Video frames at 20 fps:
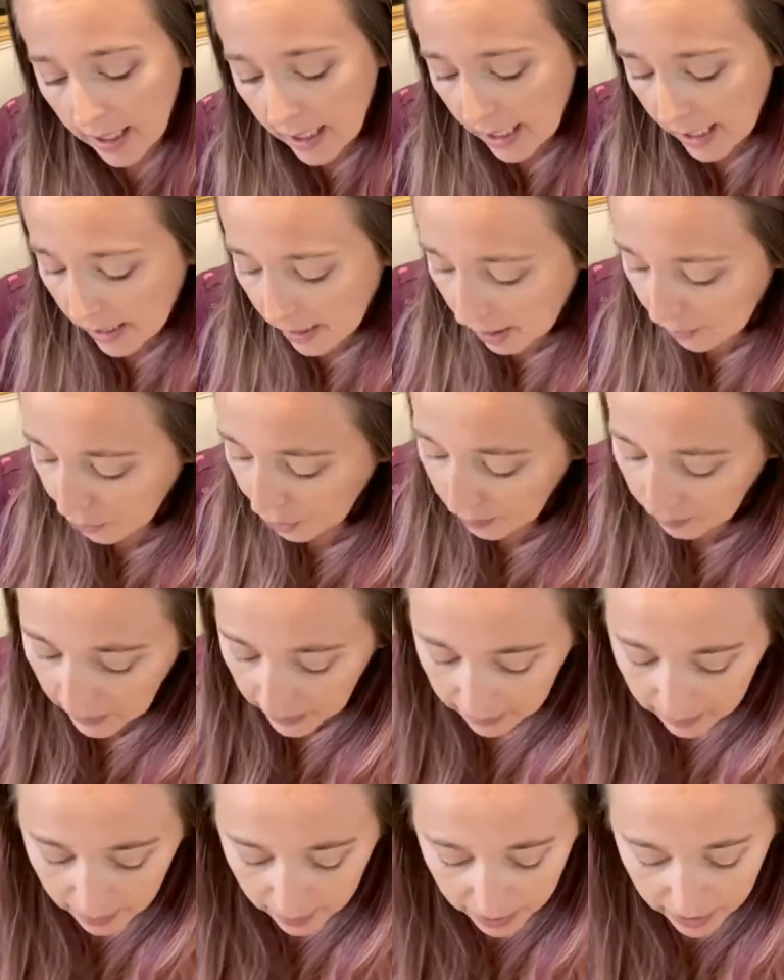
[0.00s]
and every month
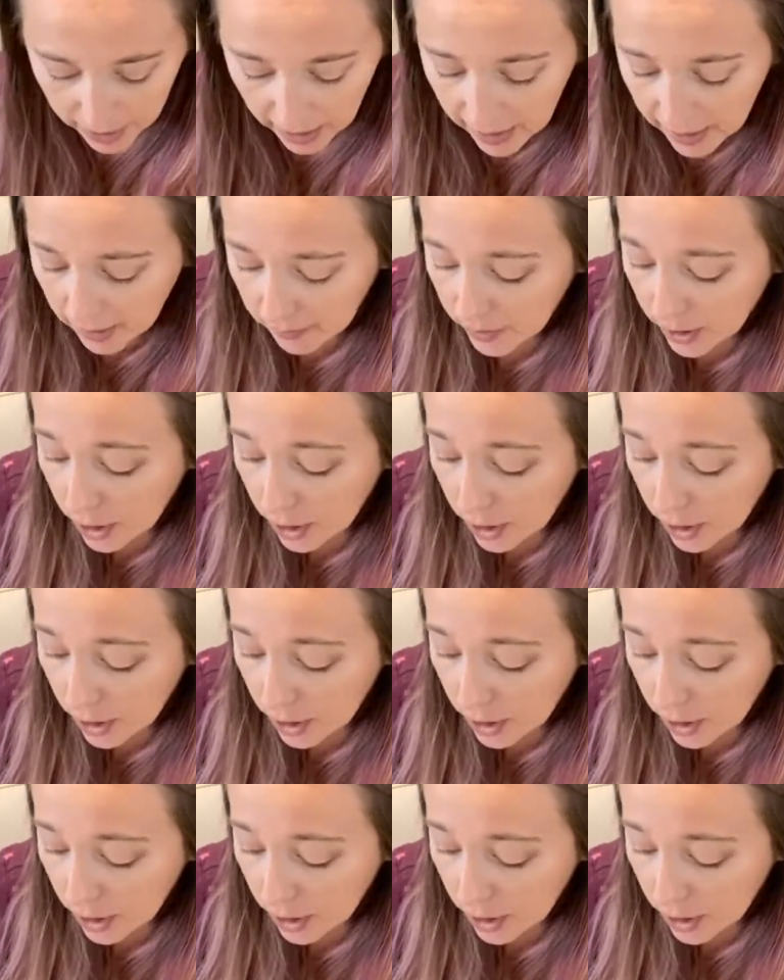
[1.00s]
there's kind of a